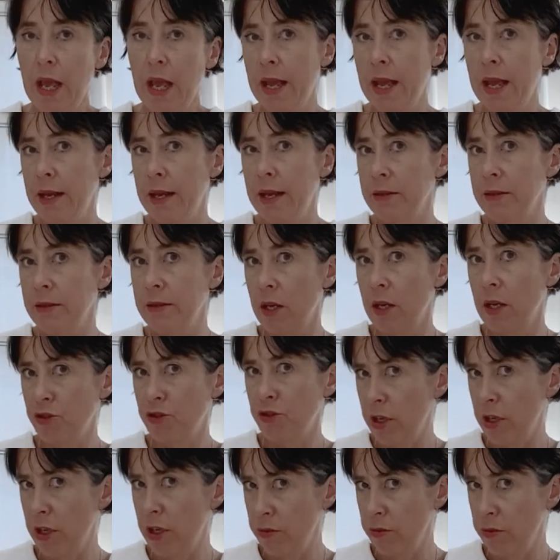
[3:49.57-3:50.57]
And I
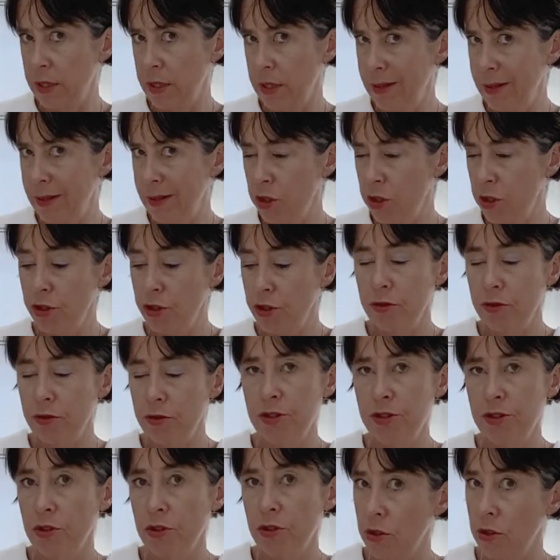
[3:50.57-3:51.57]
tried it with lemon
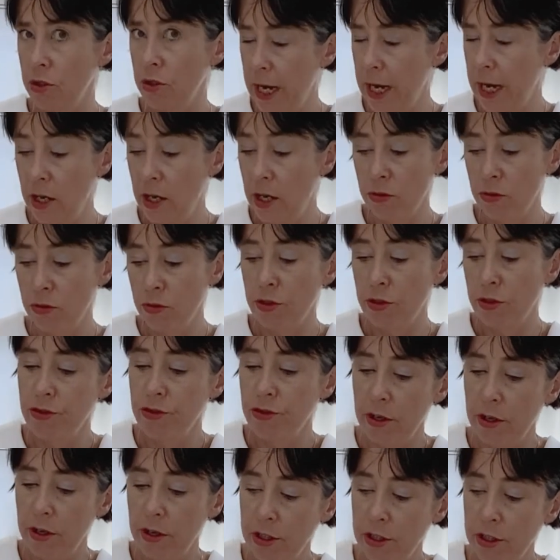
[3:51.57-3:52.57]
juice, and I also
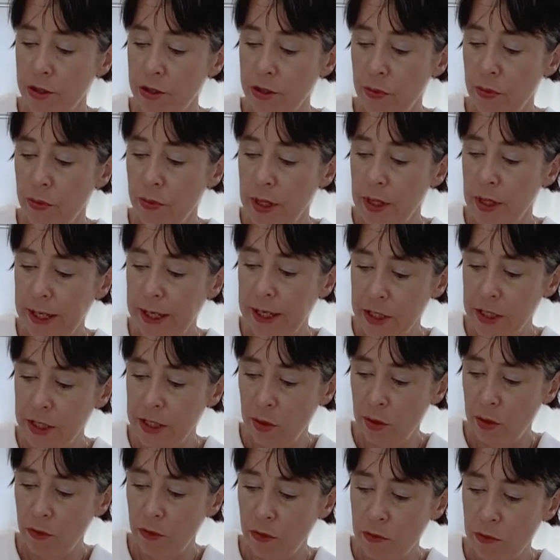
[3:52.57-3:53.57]
tried it just with
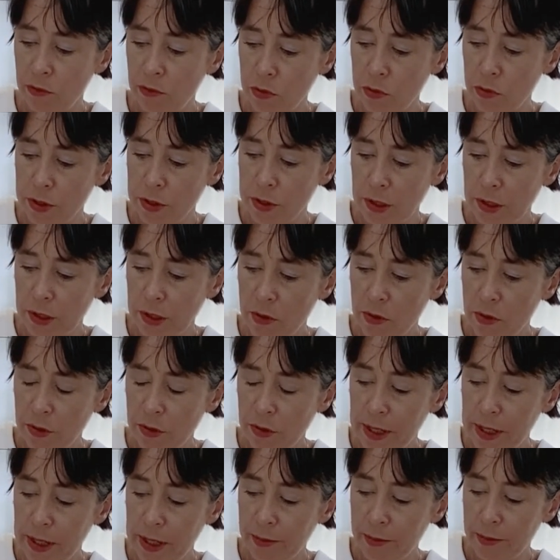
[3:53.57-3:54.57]
heating before to see what
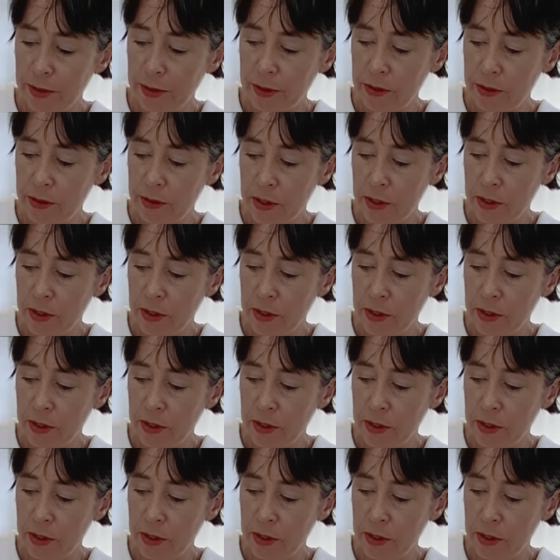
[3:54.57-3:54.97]
would happen.